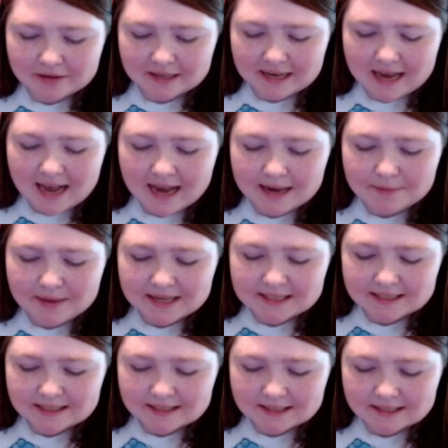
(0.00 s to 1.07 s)
like eye
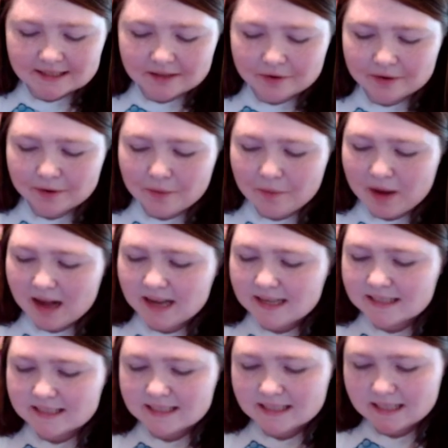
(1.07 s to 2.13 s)
pencil or
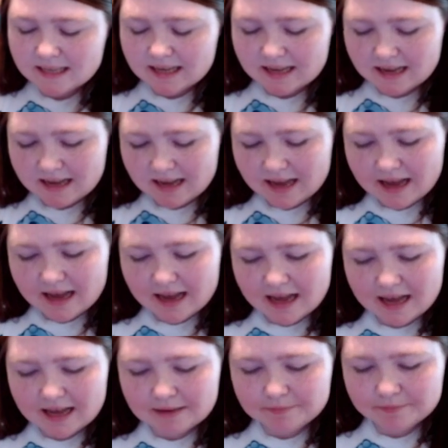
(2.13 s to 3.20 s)
what.
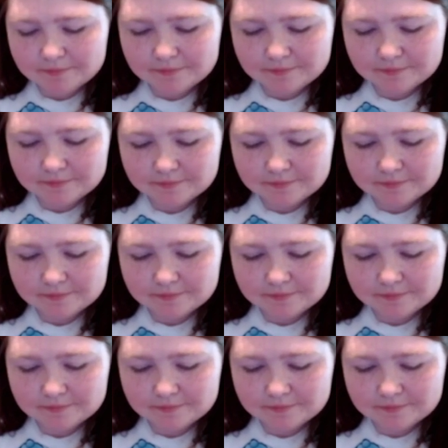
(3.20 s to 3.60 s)
Um...